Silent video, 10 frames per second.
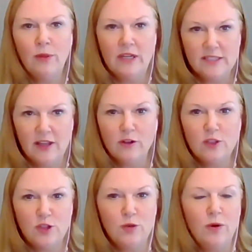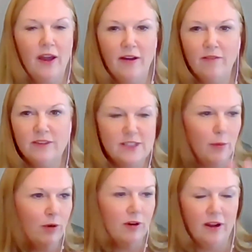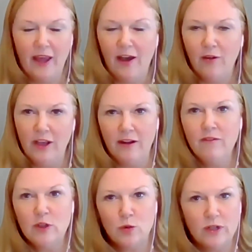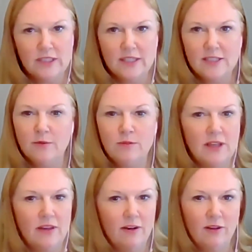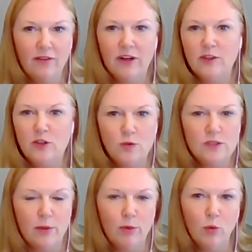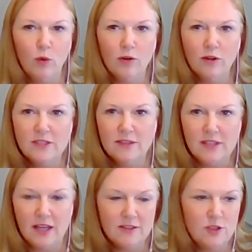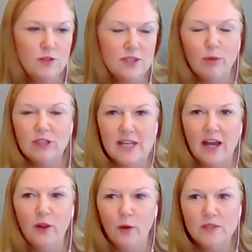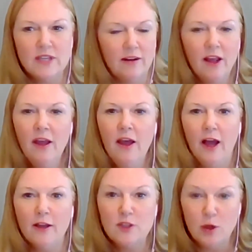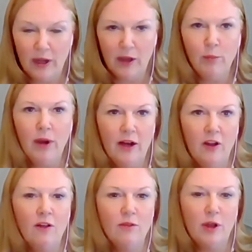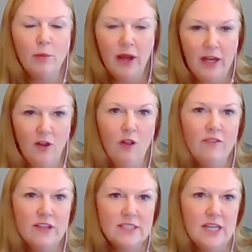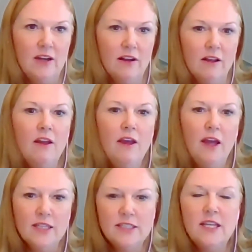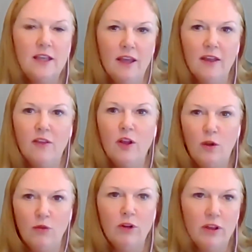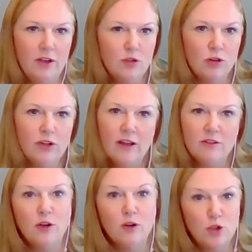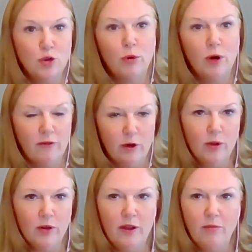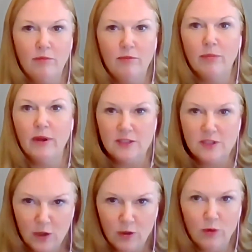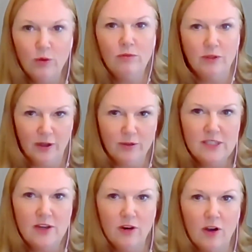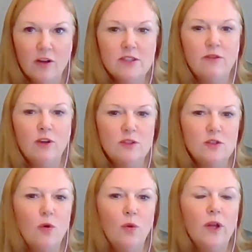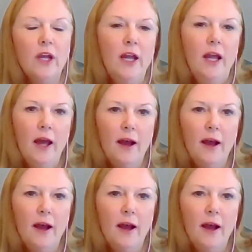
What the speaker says: And so many sellers do have separate accounting and inventory systems, and they're living in two separate worlds as two separate silos. And so by combining all of this data and syncing it, then you can really drill down to your true profitability by SKU, see your cost of goods sold.